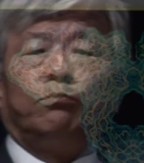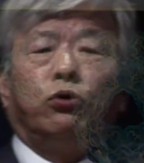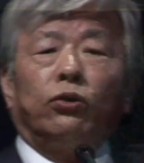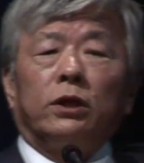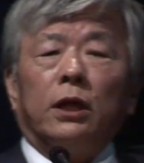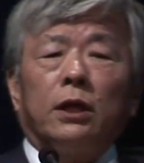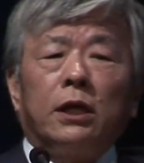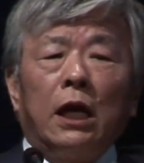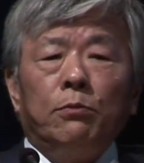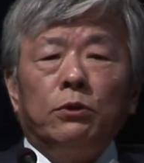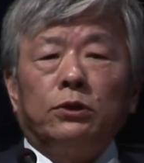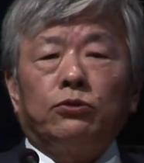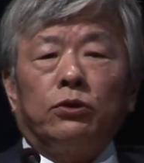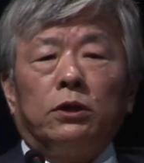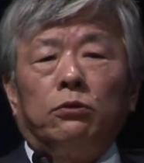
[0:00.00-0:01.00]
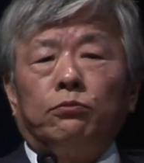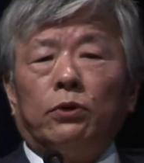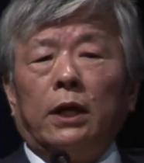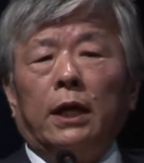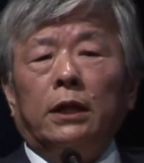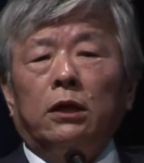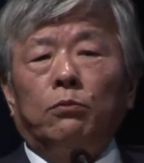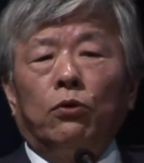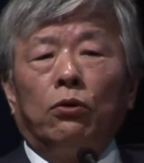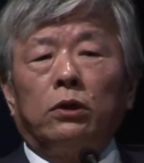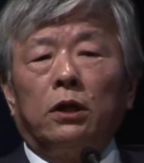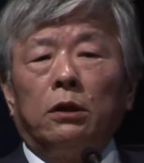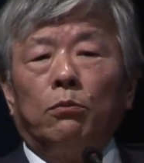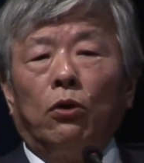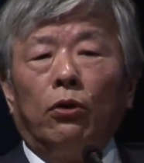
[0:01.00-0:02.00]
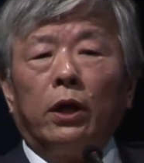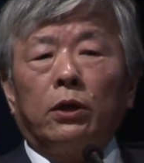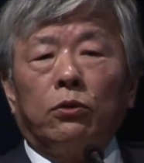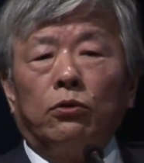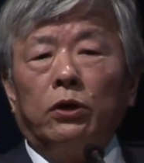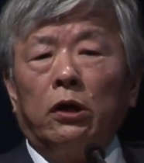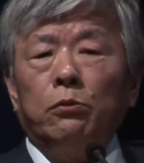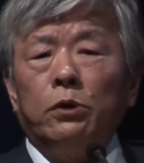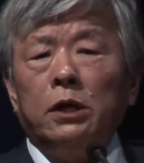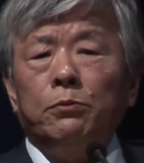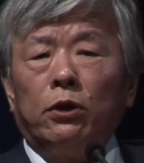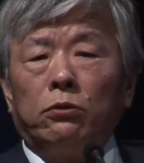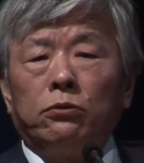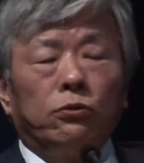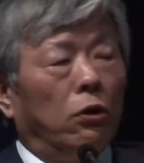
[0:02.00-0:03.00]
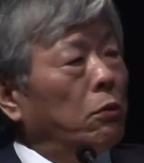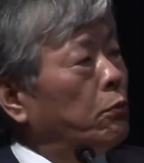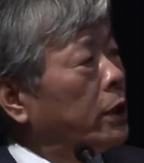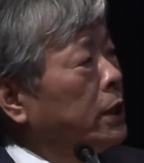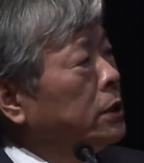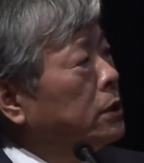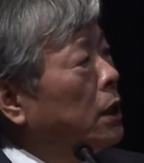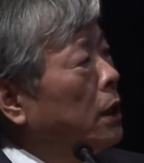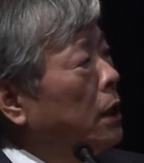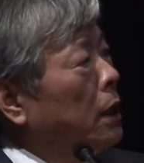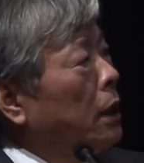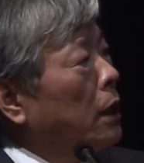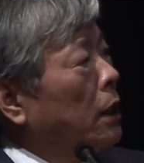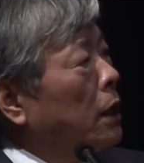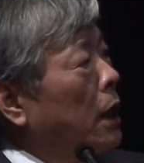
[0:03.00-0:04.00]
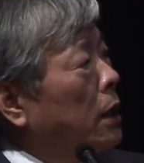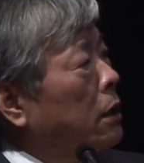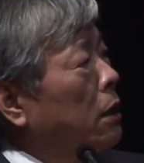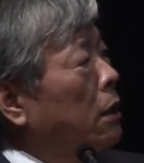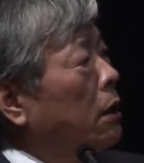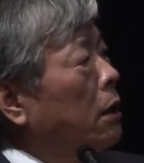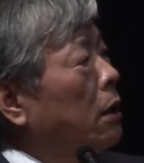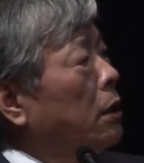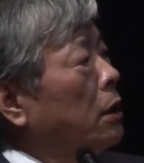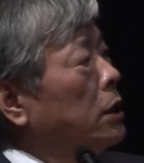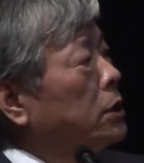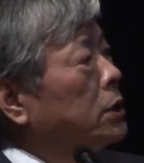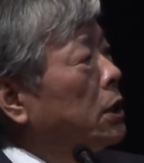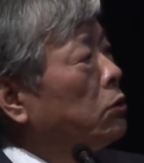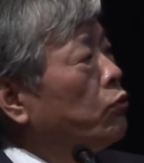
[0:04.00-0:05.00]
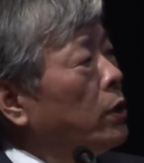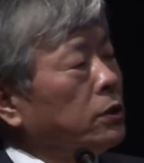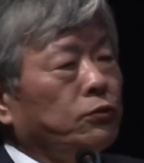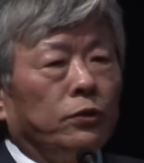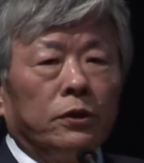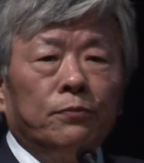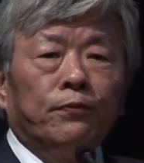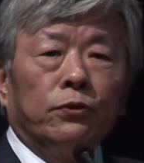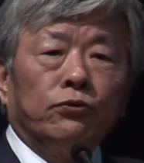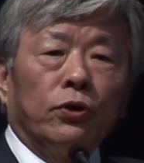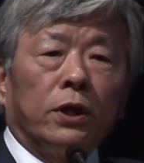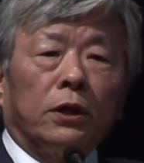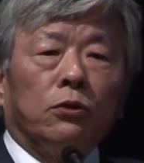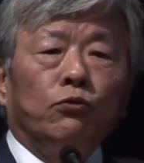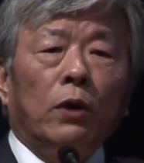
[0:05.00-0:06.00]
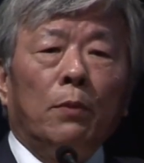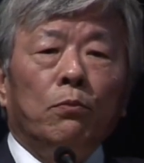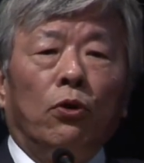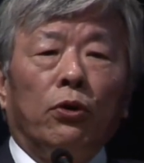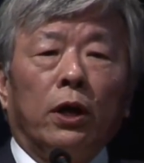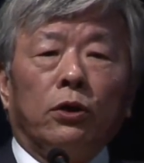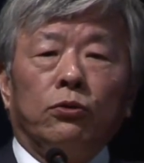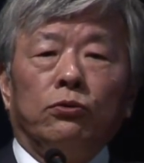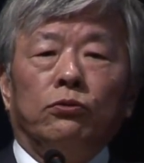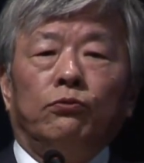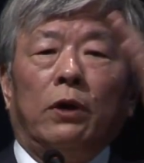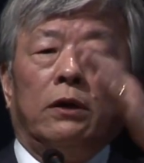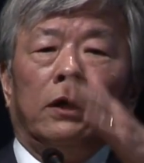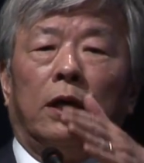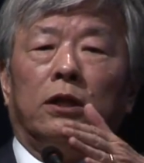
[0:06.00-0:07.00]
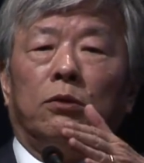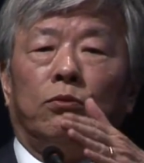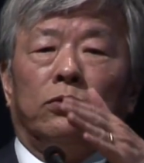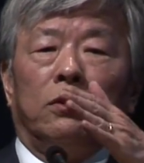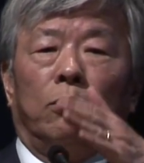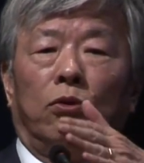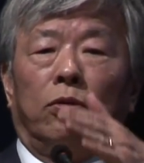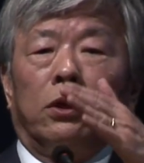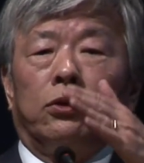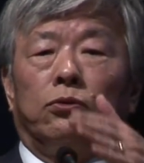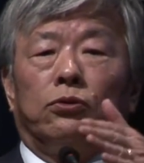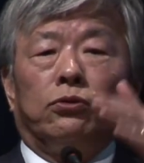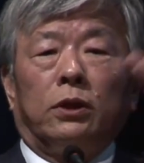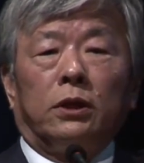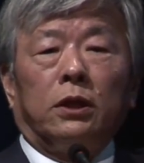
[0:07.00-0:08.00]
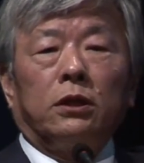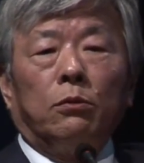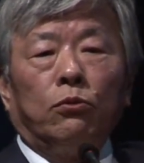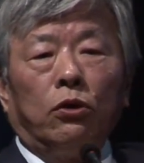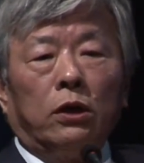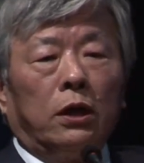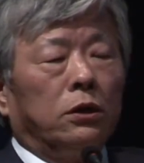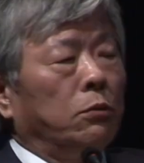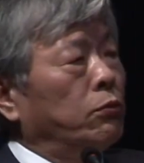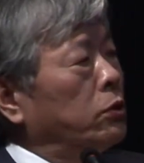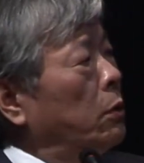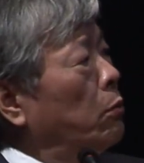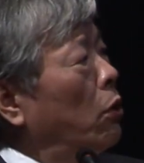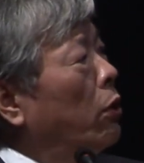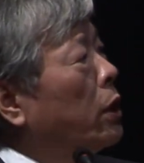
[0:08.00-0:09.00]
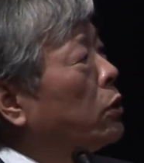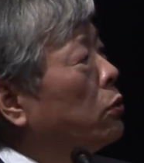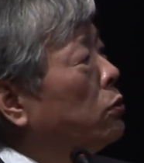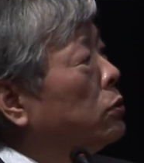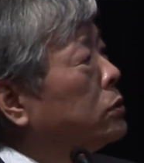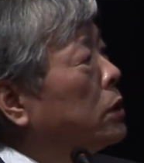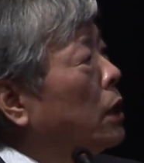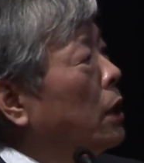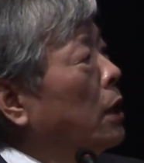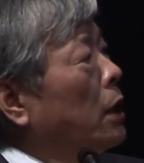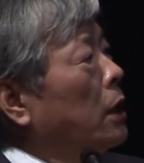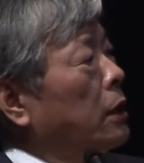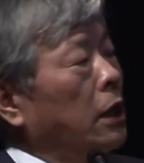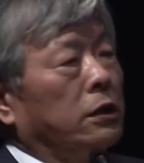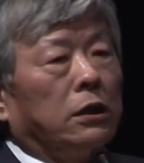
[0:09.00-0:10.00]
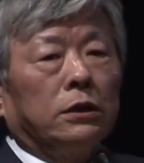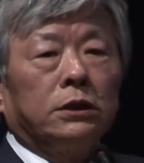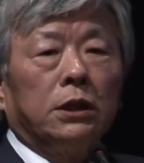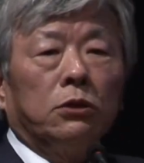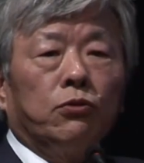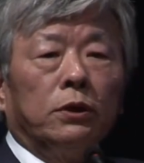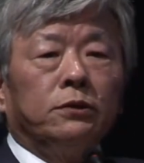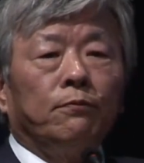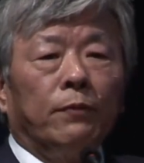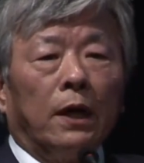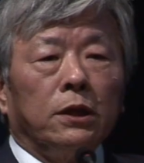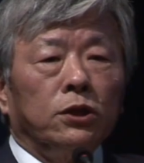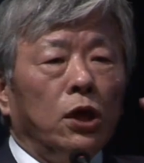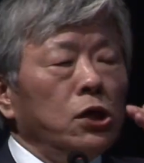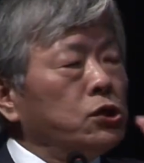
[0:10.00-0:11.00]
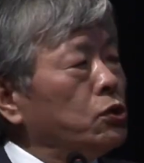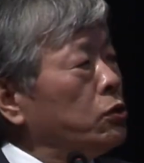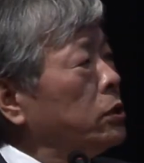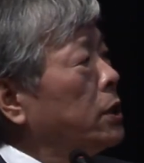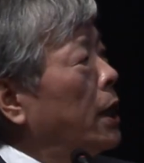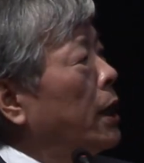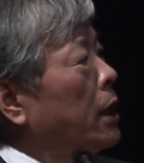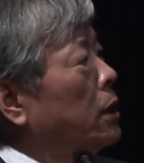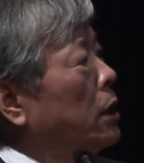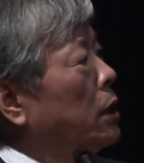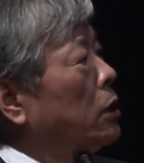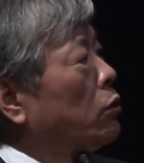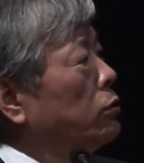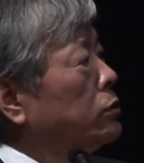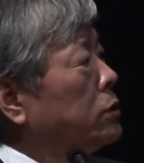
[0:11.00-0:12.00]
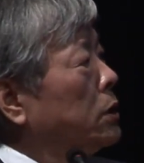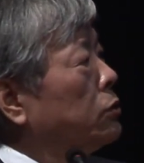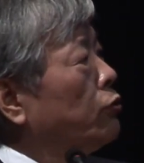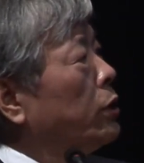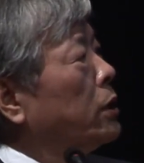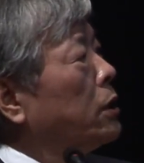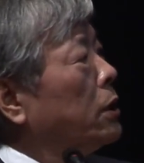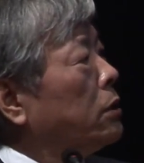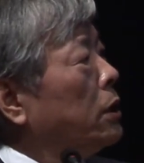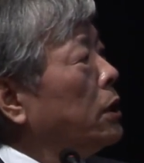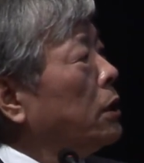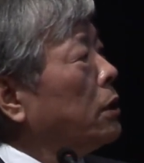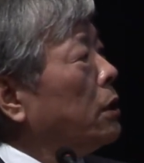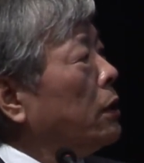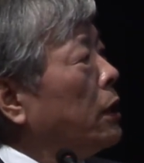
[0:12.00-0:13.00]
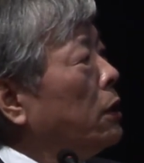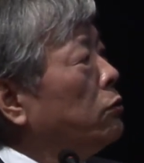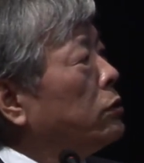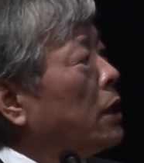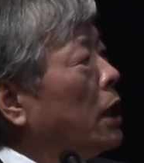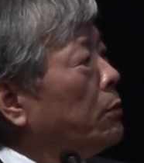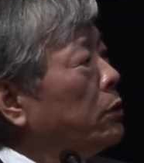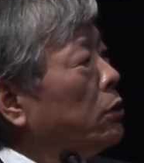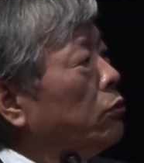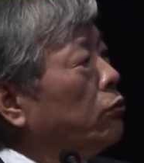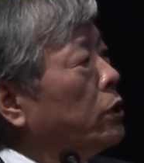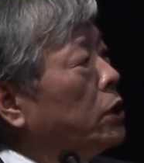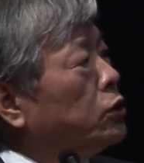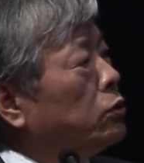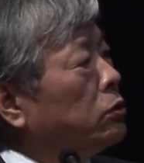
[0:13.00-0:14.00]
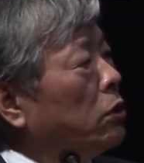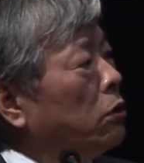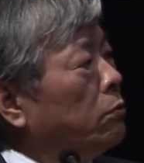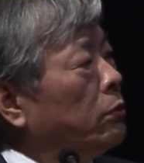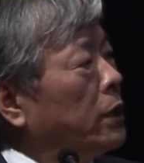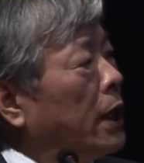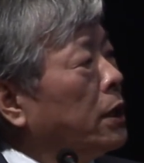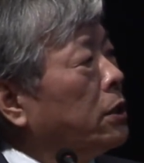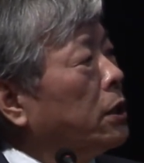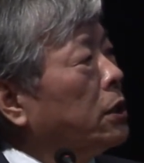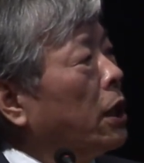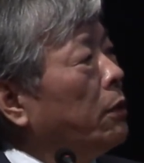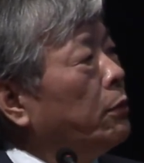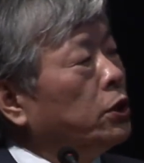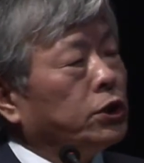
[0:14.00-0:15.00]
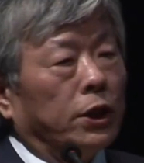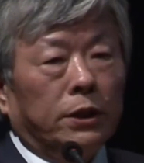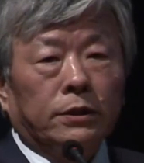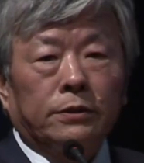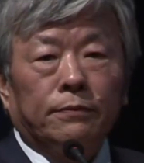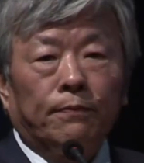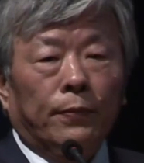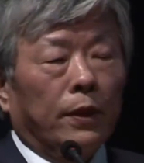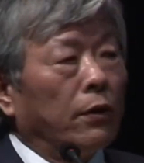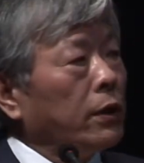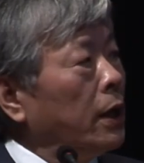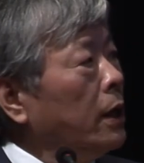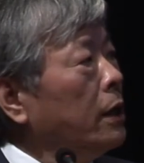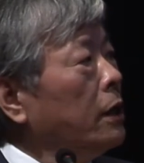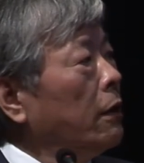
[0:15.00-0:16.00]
protein chemistry of antibody molecule, immunoglobulins, that sequence, if you look at the one molecule, one antibody molecule to another antibody molecules, that the sequence variation is highly concentrated in the N-terminal region of light and heavy chains. Okay?